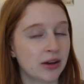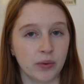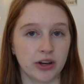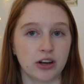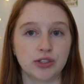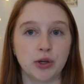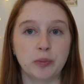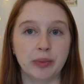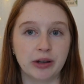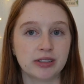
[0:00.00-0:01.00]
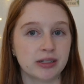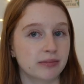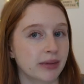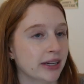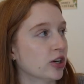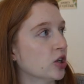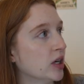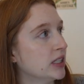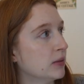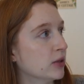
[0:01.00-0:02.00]
We also built my
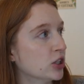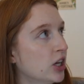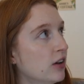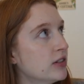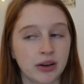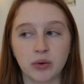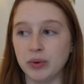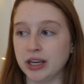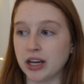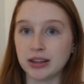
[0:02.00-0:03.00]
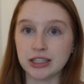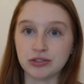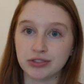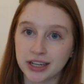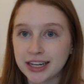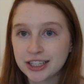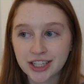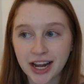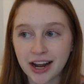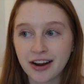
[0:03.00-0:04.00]
current bookshelf. We got this reading
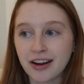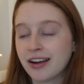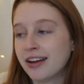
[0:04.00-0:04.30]
chair,